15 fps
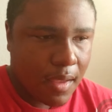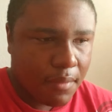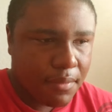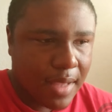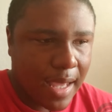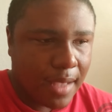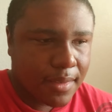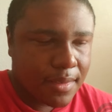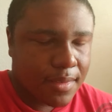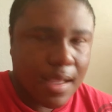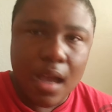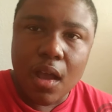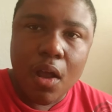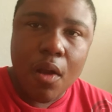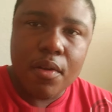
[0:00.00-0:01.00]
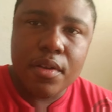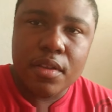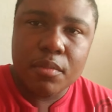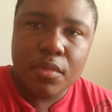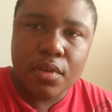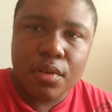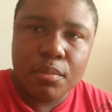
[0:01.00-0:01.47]
that's not hard
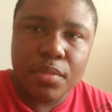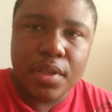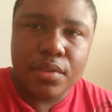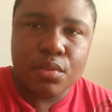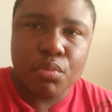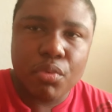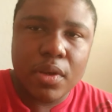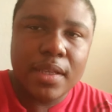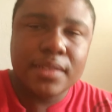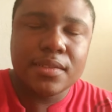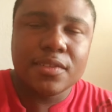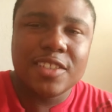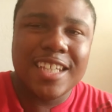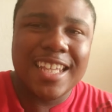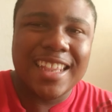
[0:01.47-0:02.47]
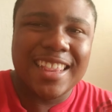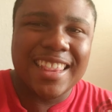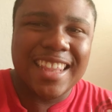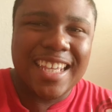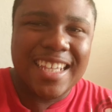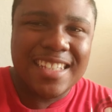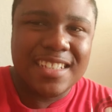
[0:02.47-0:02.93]
anymore because your brain starts to get
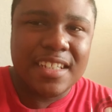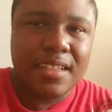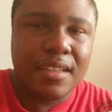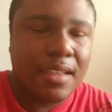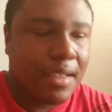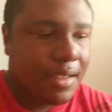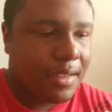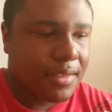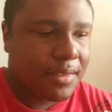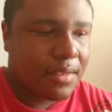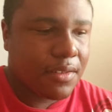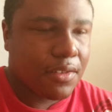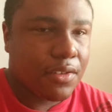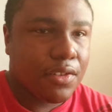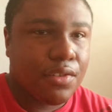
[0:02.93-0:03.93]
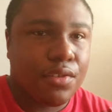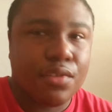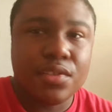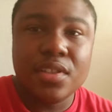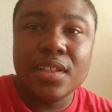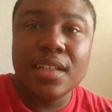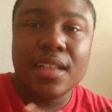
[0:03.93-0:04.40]
lazy, starts to
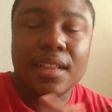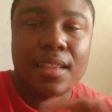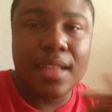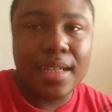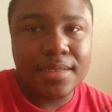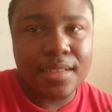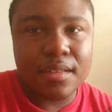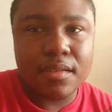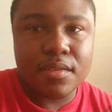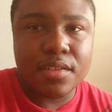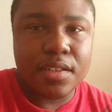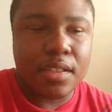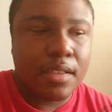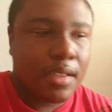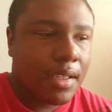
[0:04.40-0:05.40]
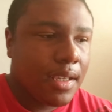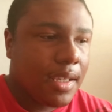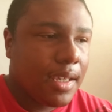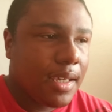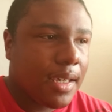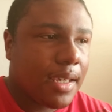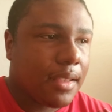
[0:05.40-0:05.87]
use less energy
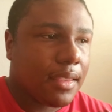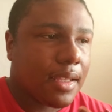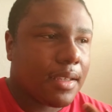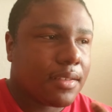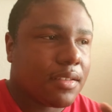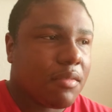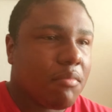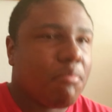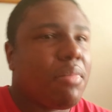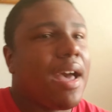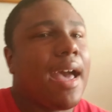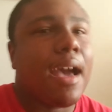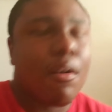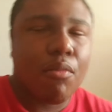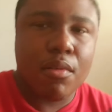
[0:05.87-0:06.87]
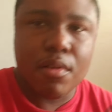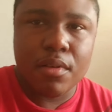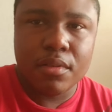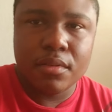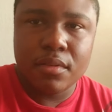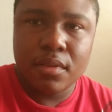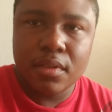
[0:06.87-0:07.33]
and less
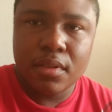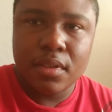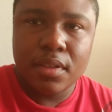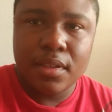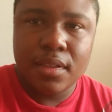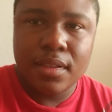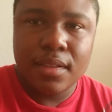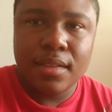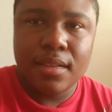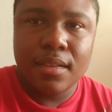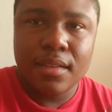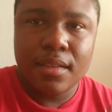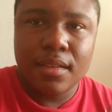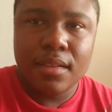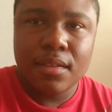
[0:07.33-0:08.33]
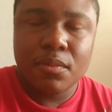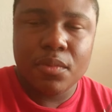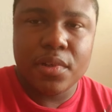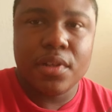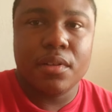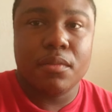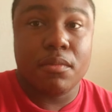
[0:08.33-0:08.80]
power
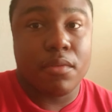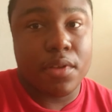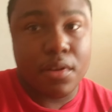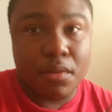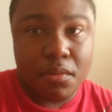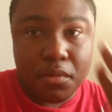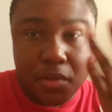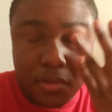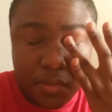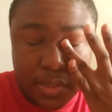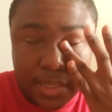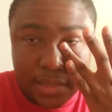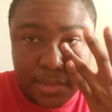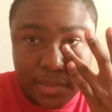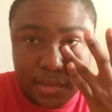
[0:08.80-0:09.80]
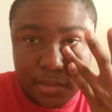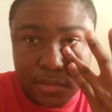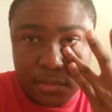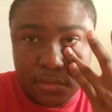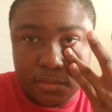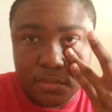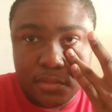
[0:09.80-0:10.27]
when you're doing that
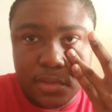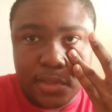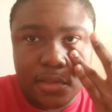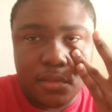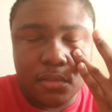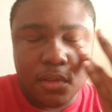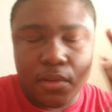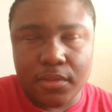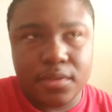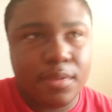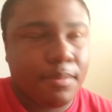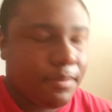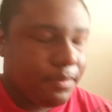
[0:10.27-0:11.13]
skill that you learned.